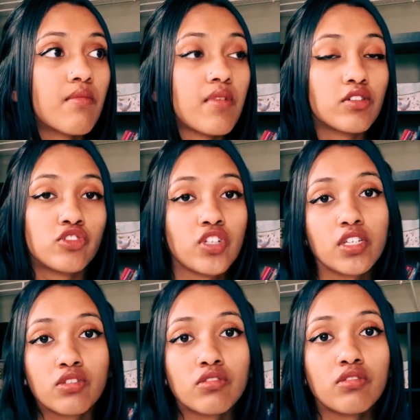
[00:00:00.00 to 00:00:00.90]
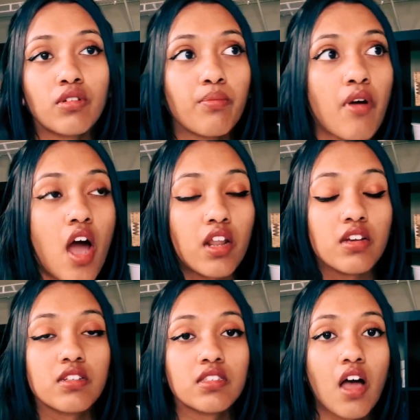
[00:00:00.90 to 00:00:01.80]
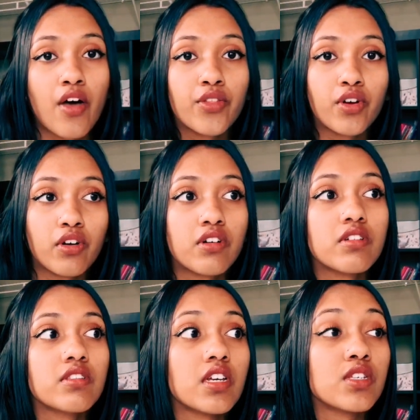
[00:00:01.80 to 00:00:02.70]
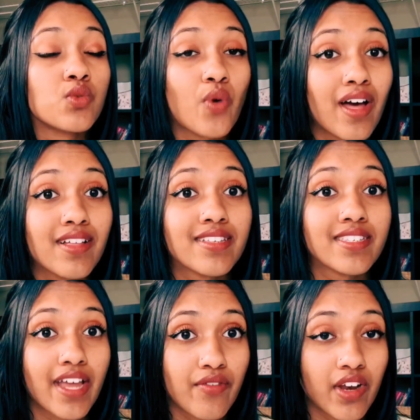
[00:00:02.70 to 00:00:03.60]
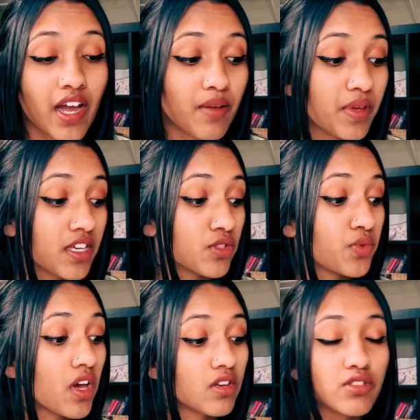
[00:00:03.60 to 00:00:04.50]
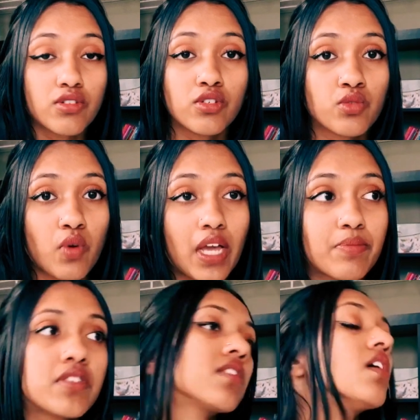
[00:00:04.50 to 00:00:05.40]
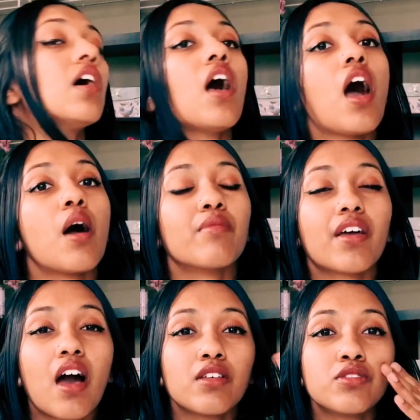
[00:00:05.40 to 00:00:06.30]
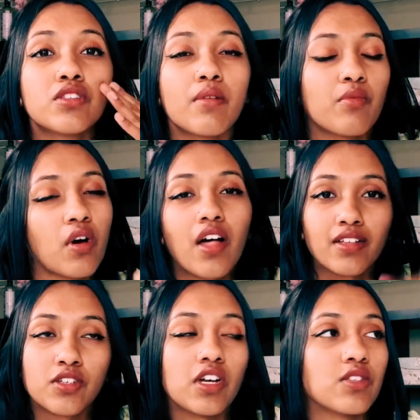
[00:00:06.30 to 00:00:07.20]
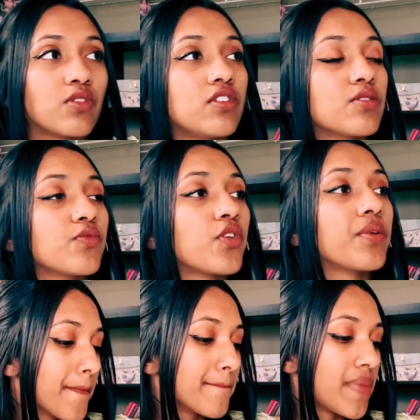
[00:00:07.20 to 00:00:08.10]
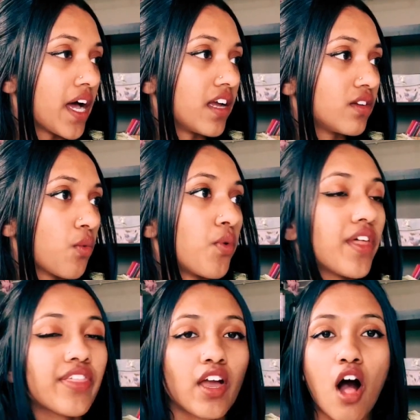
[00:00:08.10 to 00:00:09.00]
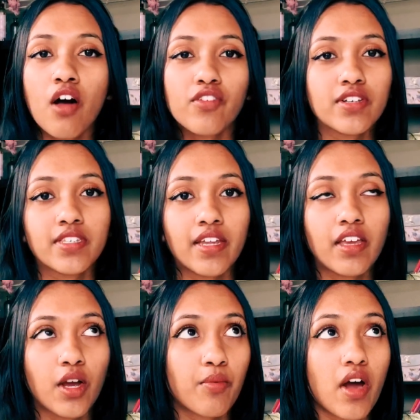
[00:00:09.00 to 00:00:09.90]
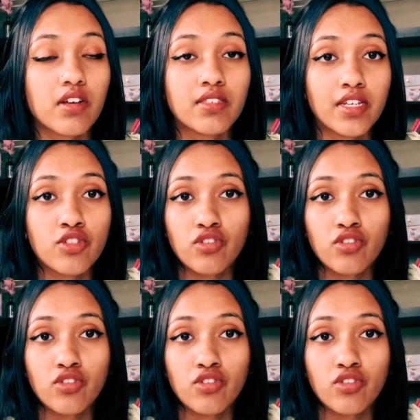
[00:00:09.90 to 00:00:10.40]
most gentle products on the girls, as well as Nev and I, because we also use wipes. Like I'll use them, well, I'll tell you guys what I use them for. But with like all of our skincare products in